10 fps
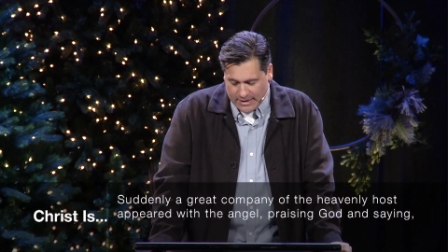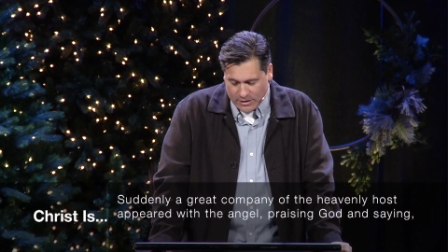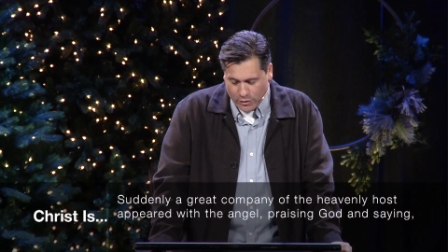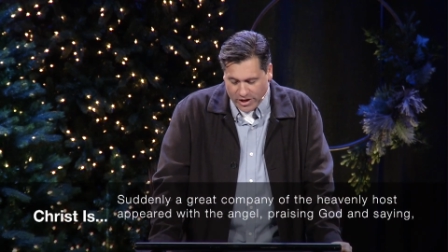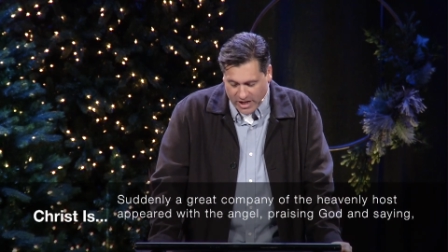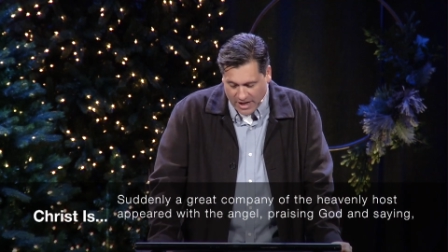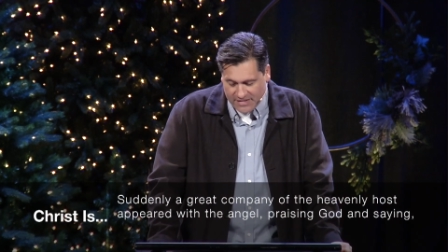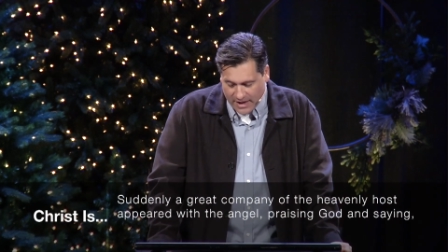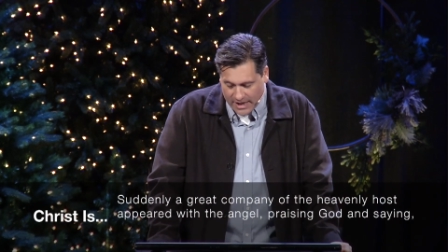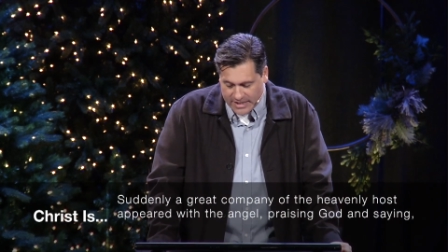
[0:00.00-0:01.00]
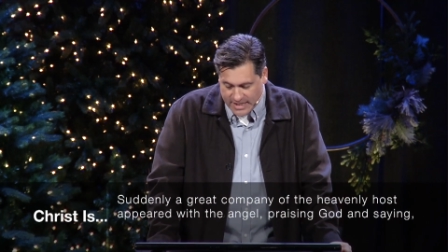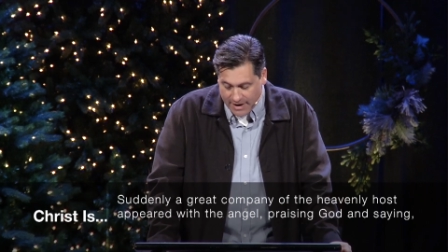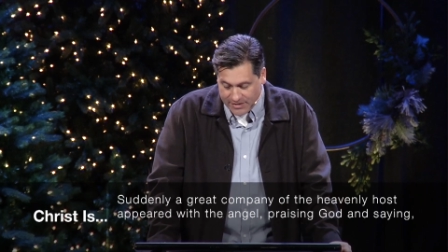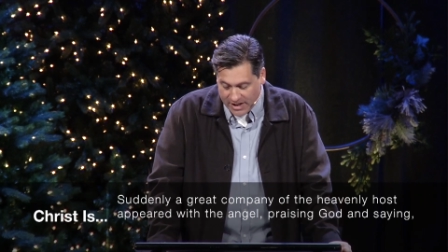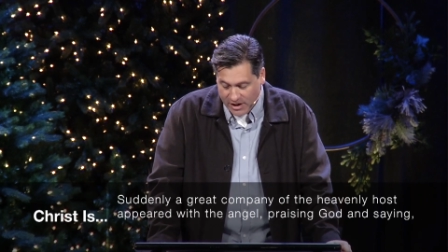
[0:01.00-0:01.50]
glory to God in the highest
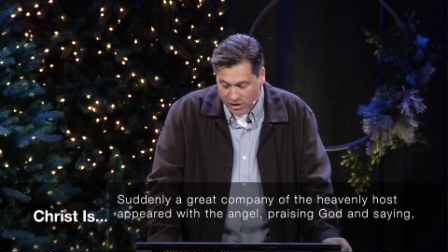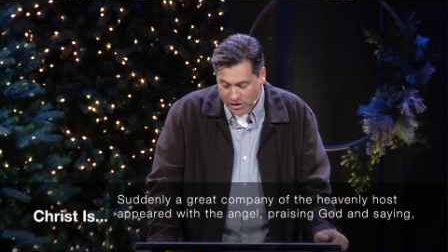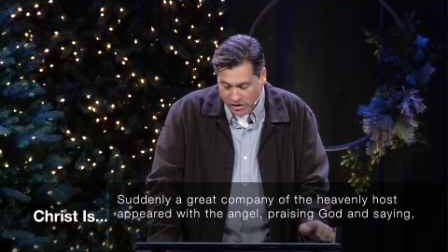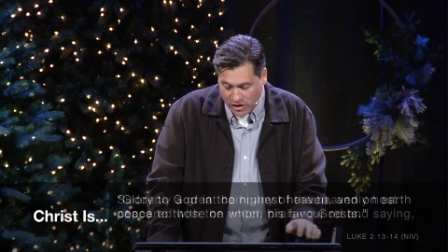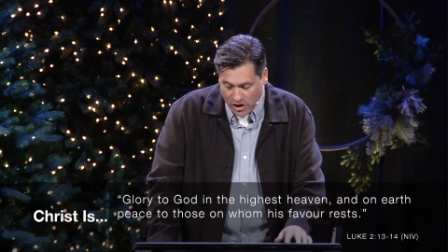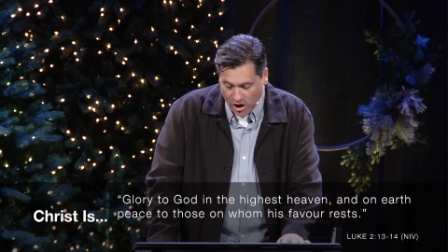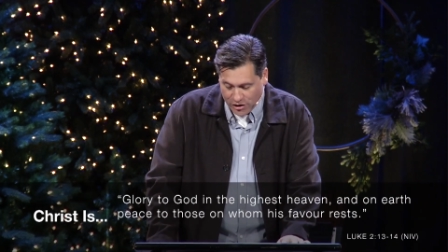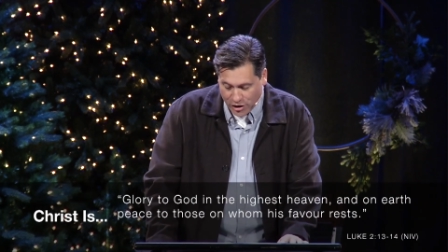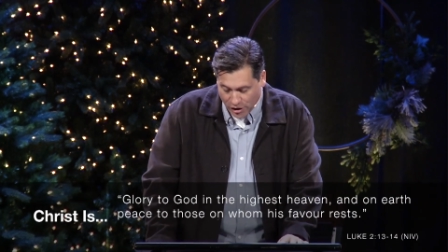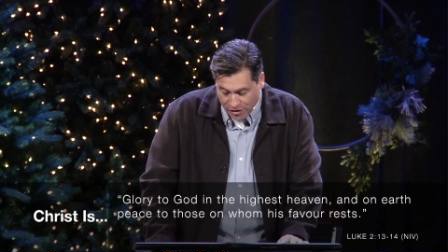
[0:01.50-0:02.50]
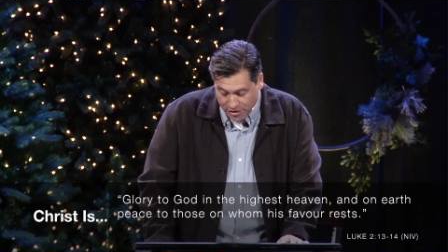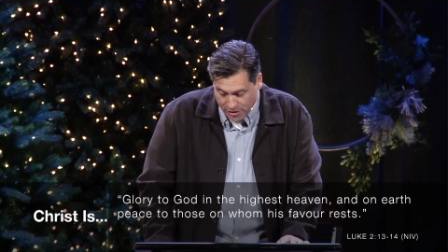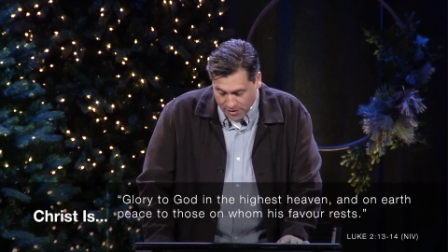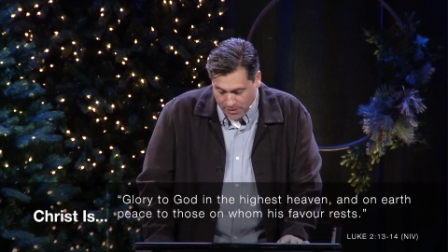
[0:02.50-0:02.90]
heaven, and on, on earth,